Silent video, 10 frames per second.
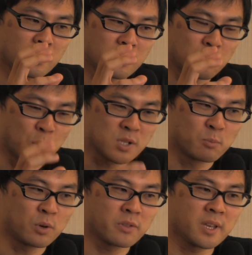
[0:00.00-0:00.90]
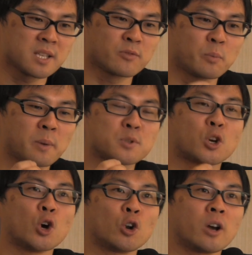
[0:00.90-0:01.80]
the most important thing is for people to
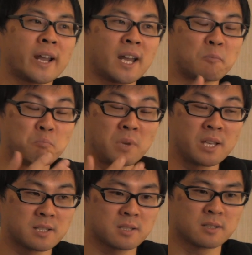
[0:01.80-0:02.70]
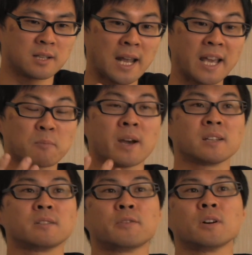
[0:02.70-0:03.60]
go along and like meet
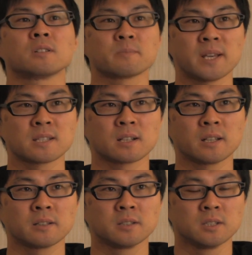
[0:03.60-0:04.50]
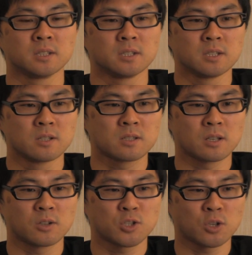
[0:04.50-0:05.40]
like-minded folks, basically.
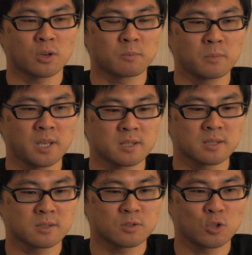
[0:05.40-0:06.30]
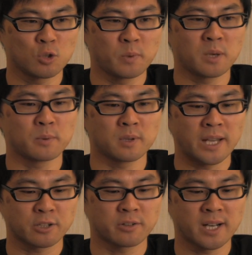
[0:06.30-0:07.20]
So to go and meet new people
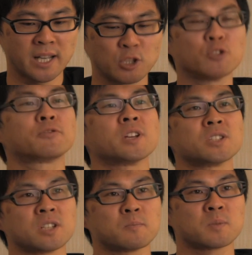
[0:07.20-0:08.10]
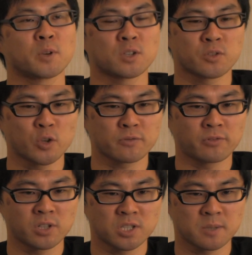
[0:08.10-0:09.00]
and create like new friendships, because those
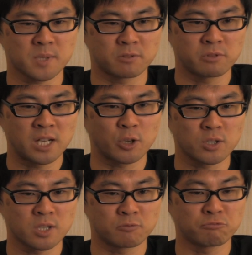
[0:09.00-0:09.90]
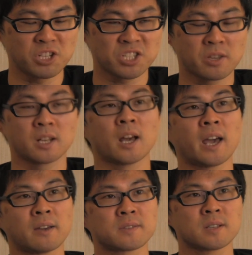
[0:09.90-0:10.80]
friendships are really going to enrich their
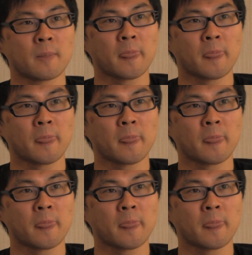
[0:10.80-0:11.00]
lives